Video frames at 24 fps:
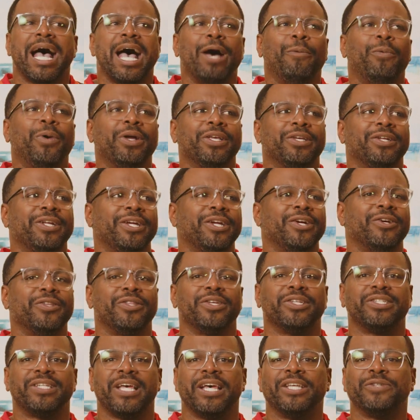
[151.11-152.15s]
I want you to hear
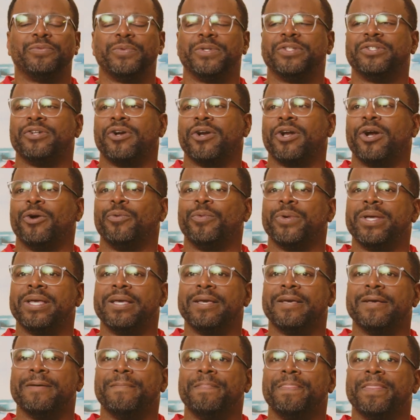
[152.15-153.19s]
this as we start our
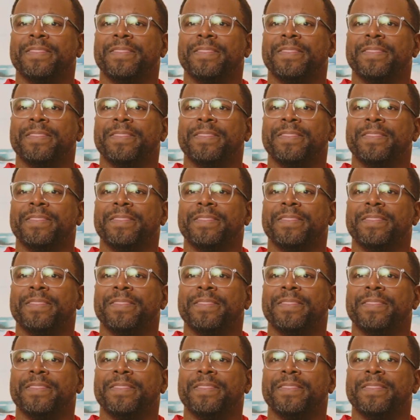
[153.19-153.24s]
week.